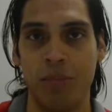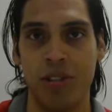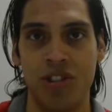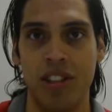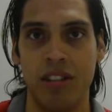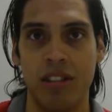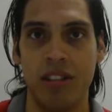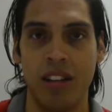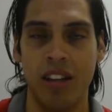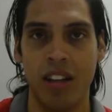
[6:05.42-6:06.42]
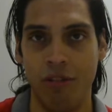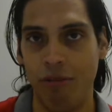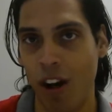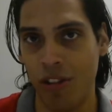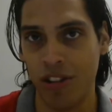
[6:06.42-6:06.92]
to Jesus, the
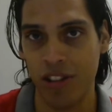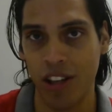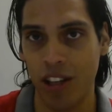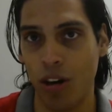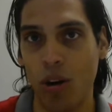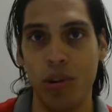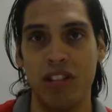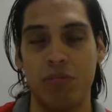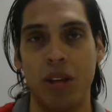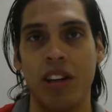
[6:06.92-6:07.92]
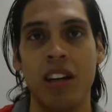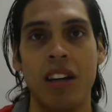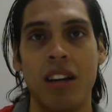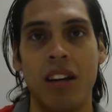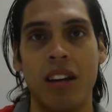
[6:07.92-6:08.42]
Father, the Son, and the Holy Spirit.
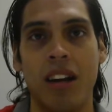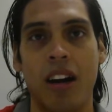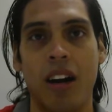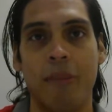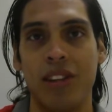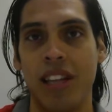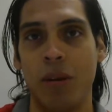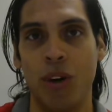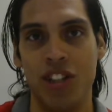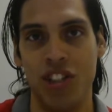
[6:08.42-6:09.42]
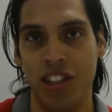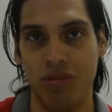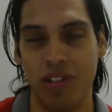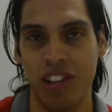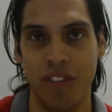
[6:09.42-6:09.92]
The same way
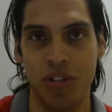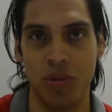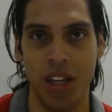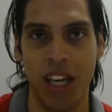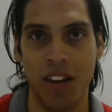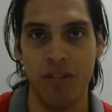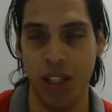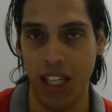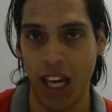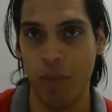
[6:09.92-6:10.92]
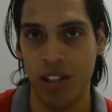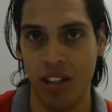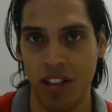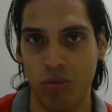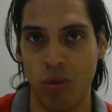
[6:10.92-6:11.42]
Jesus received three gifts when he came into
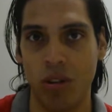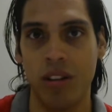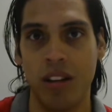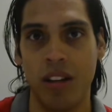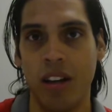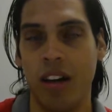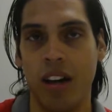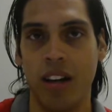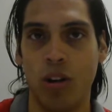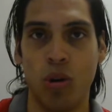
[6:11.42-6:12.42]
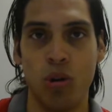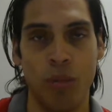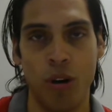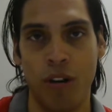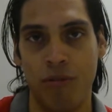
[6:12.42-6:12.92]
this world, gold,
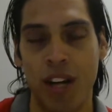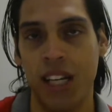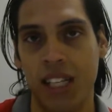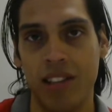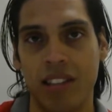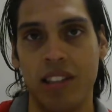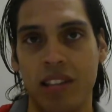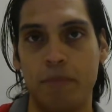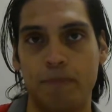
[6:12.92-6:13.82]
myrrh, and frankincense.